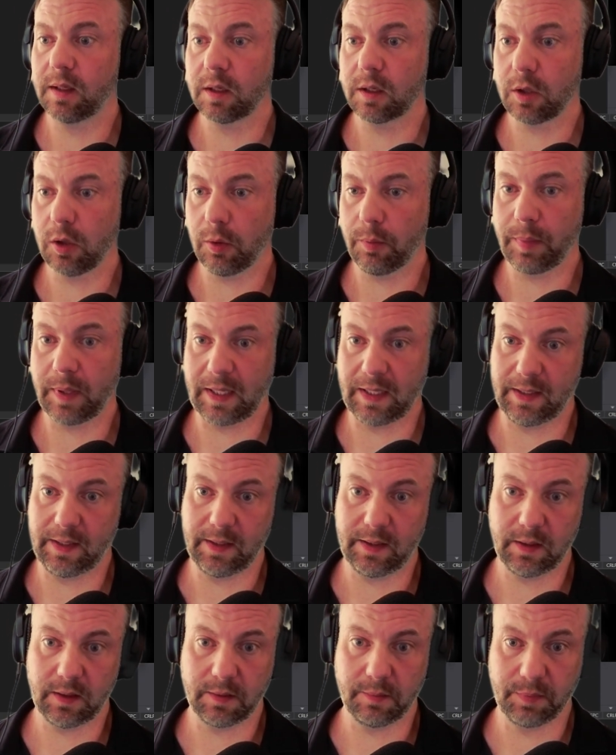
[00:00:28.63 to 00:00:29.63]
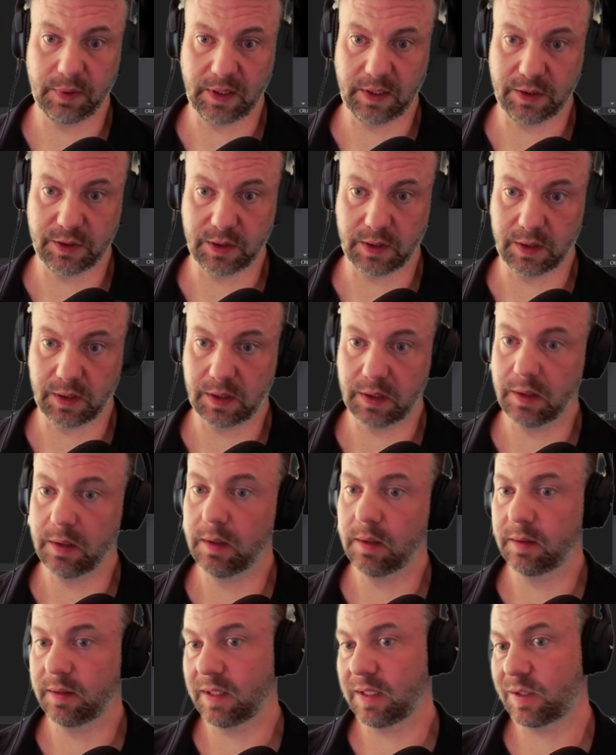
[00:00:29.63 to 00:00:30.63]
Copilot completions.
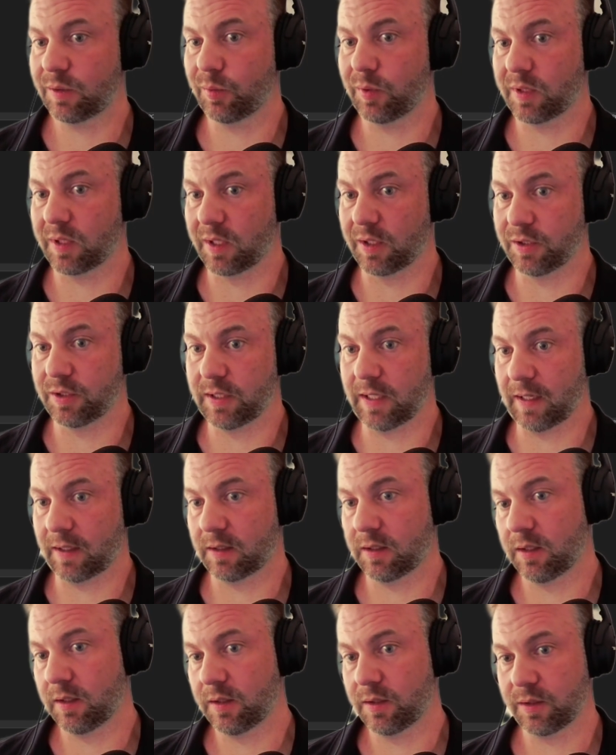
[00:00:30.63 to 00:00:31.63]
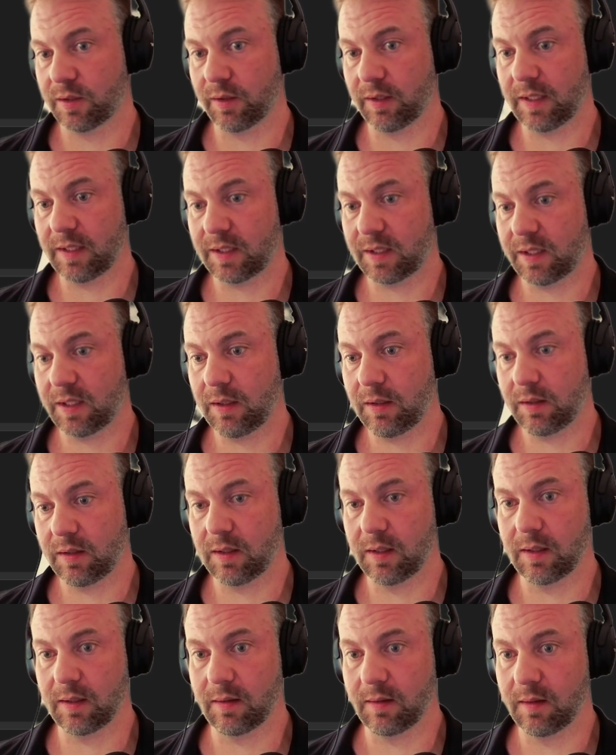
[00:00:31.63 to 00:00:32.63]
This was unchecked. So let's see
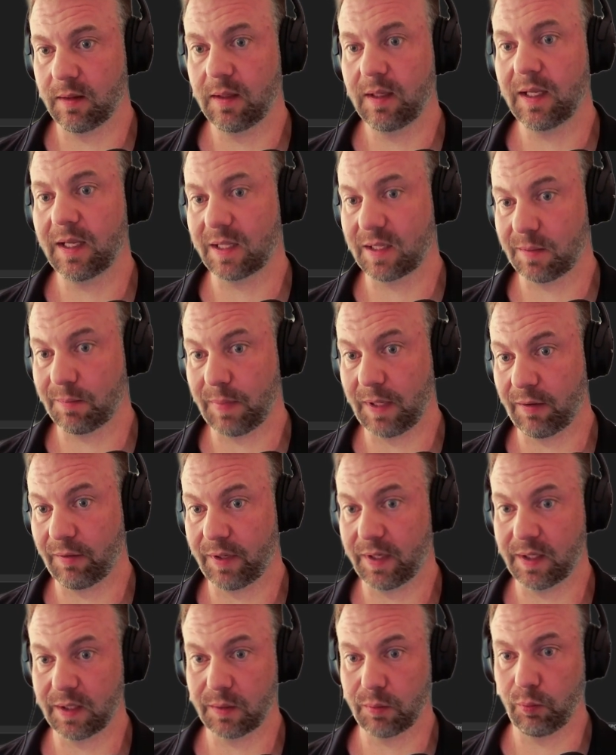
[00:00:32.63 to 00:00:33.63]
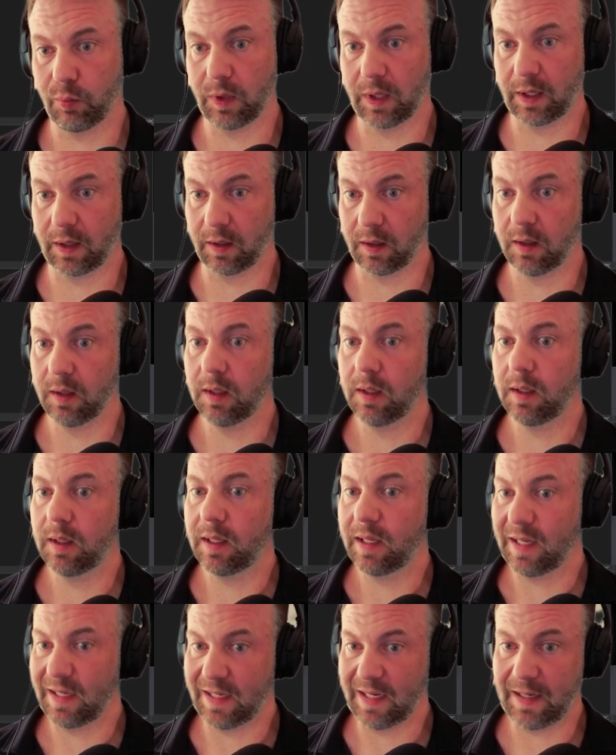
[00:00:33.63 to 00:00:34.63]
the experience where
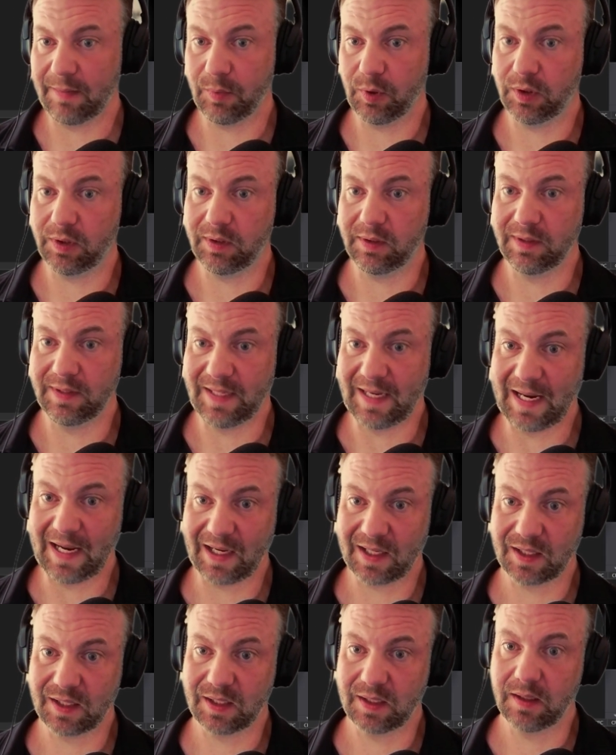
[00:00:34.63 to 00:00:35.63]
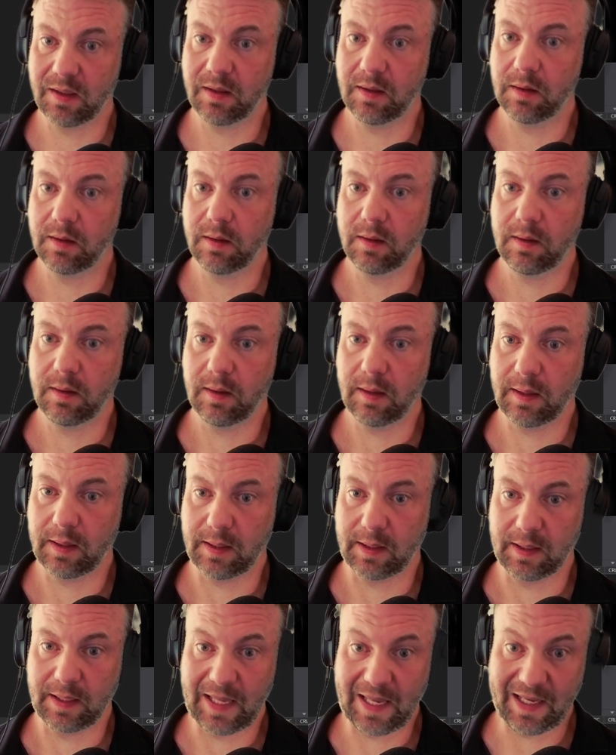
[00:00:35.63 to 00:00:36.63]
enable next
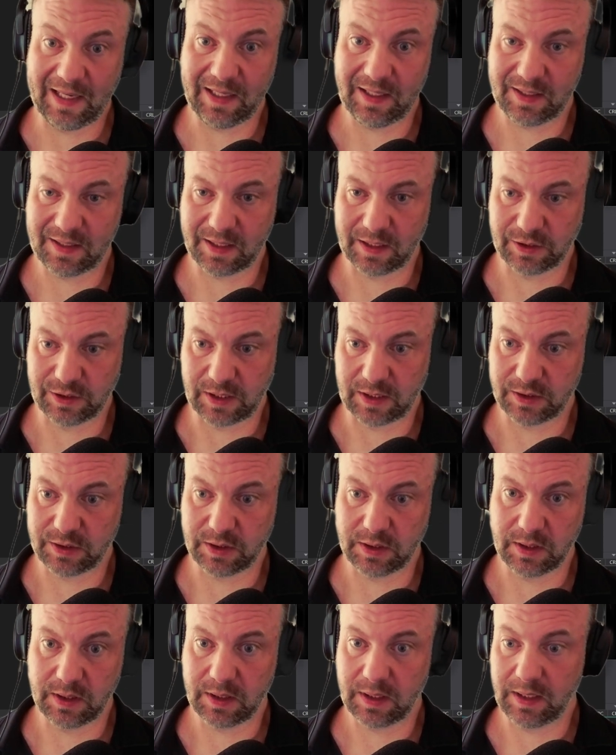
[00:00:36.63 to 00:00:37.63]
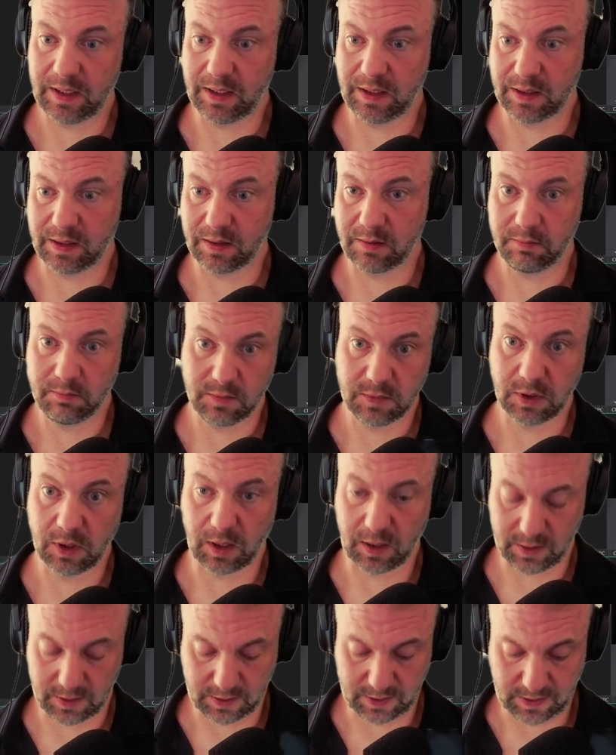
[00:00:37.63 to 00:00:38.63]
edit suggestions is
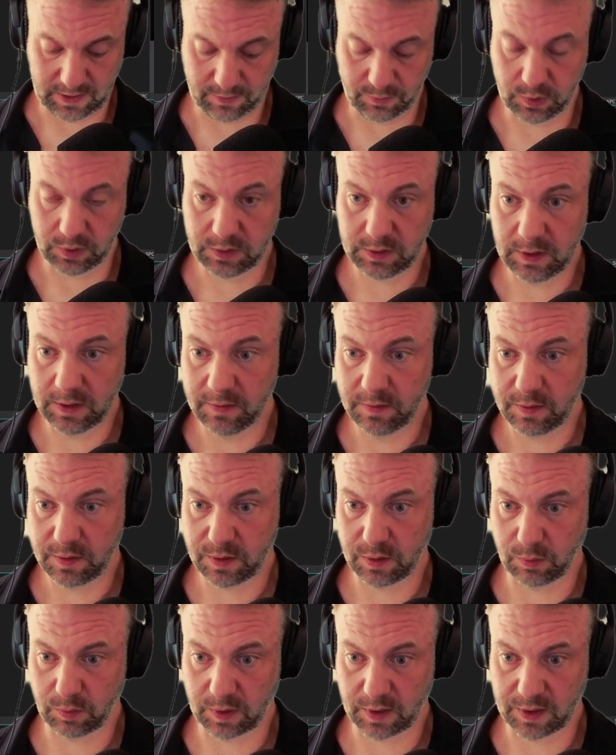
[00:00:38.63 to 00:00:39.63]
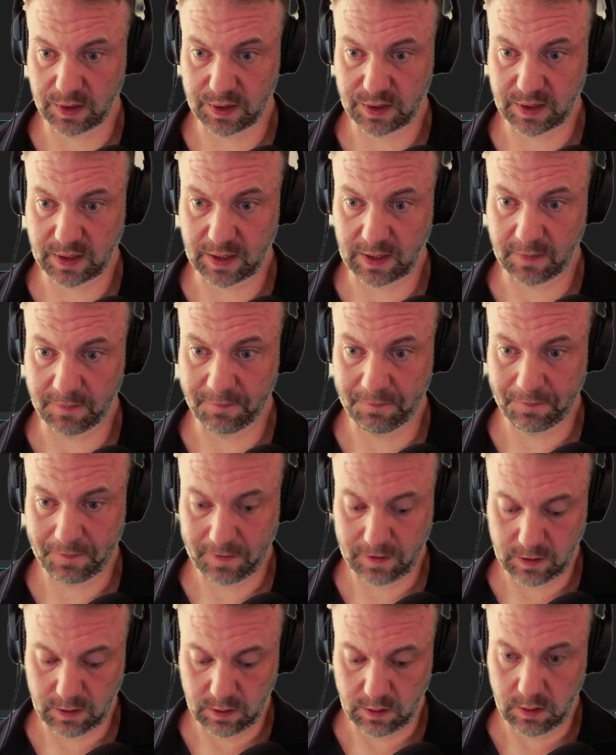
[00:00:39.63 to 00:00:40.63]
not enabled. So we're going to say
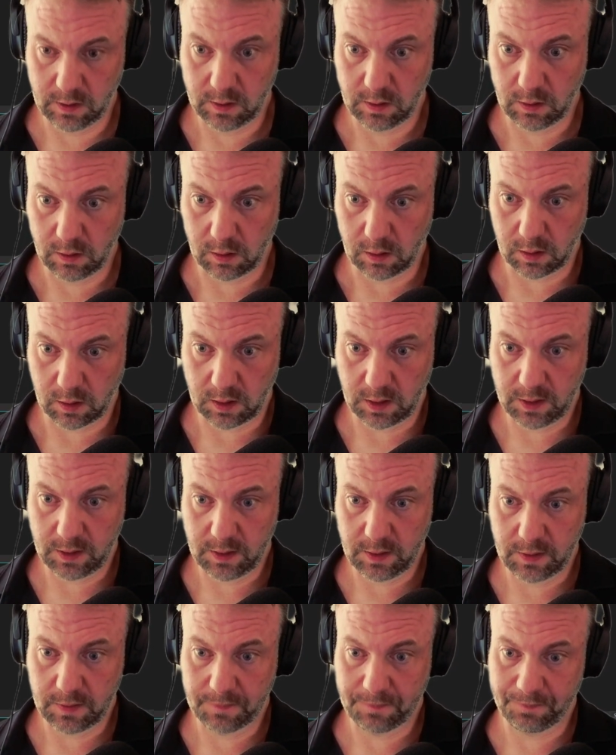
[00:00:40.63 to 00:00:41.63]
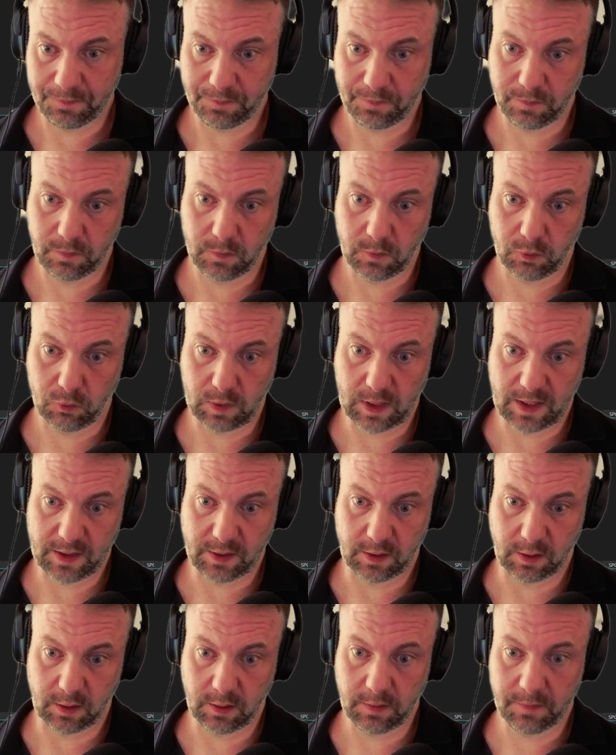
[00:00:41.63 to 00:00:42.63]
on
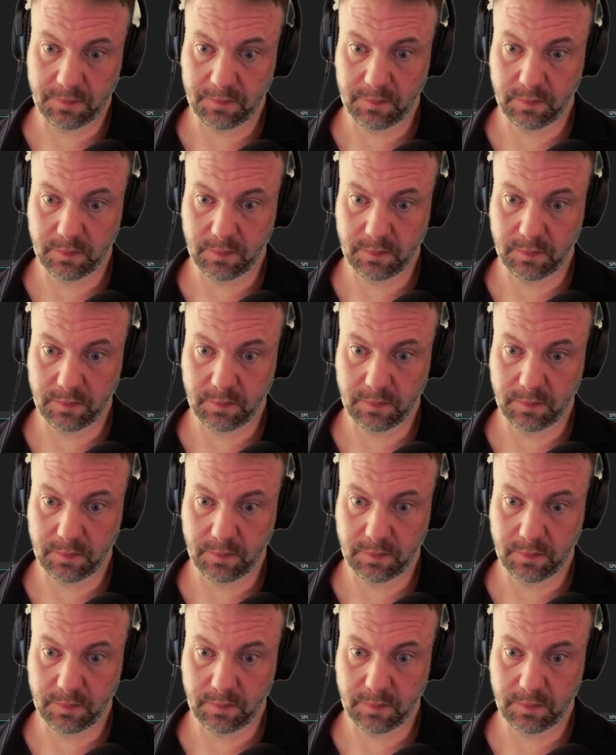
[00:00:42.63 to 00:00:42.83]
render,